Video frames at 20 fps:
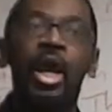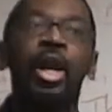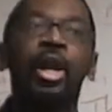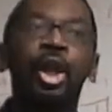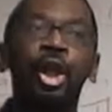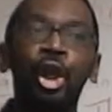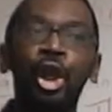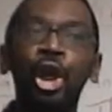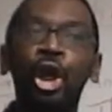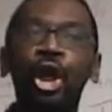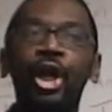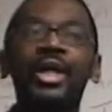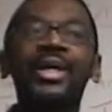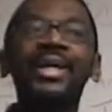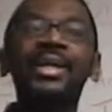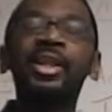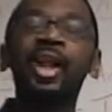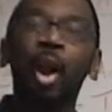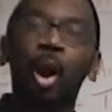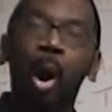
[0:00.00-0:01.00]

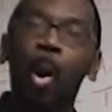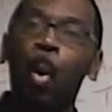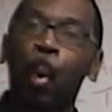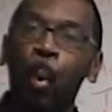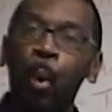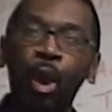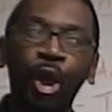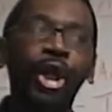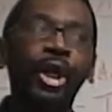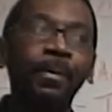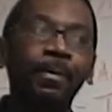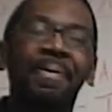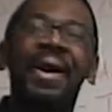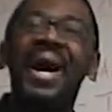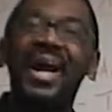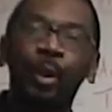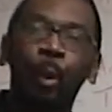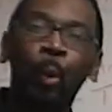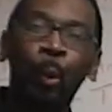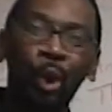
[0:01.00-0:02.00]
learning word
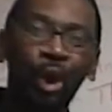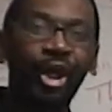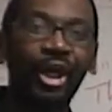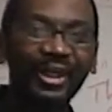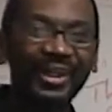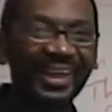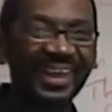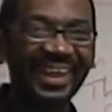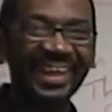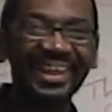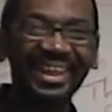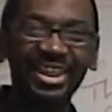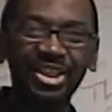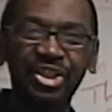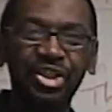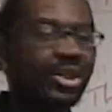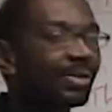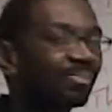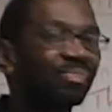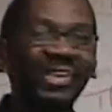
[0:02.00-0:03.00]
by word
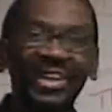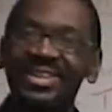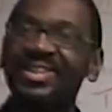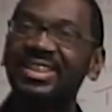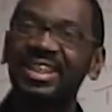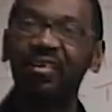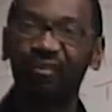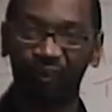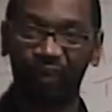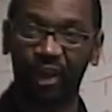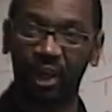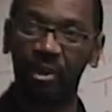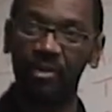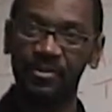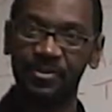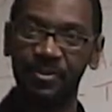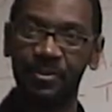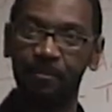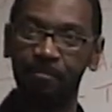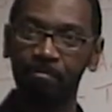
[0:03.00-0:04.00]
English is
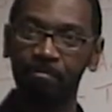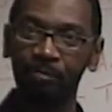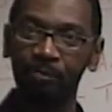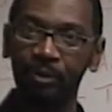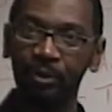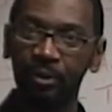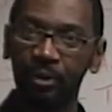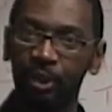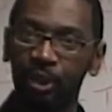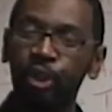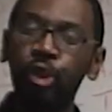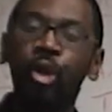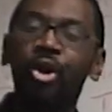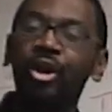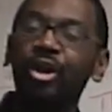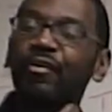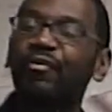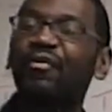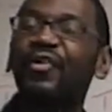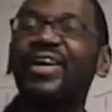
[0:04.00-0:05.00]
difficult. You're
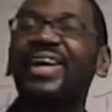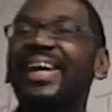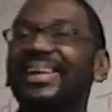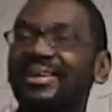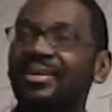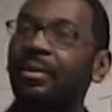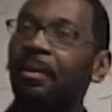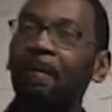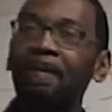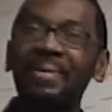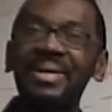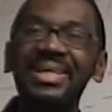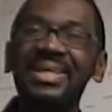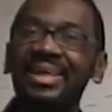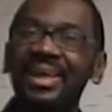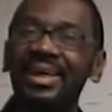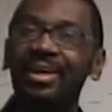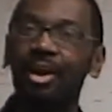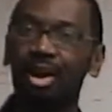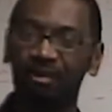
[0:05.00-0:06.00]
going to forget the
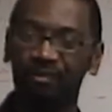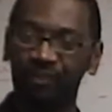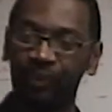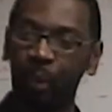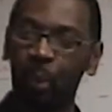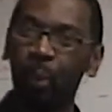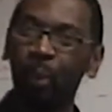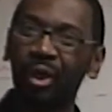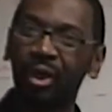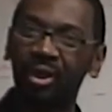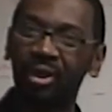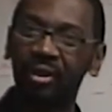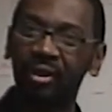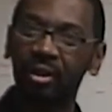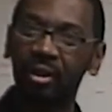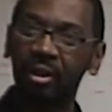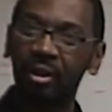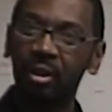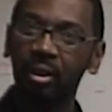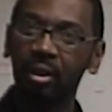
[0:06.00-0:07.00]
meaning of the word.
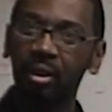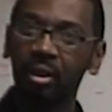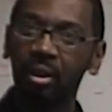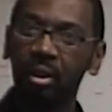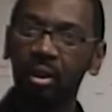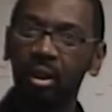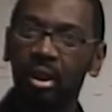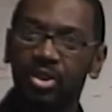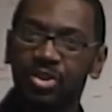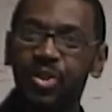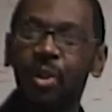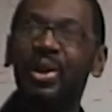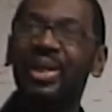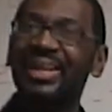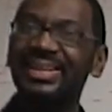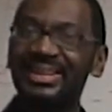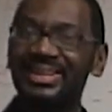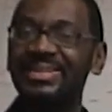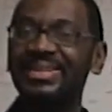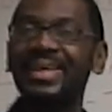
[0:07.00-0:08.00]
So
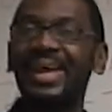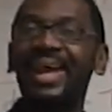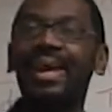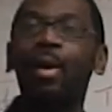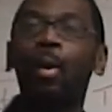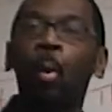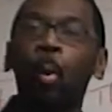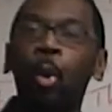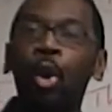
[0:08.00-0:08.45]
let's take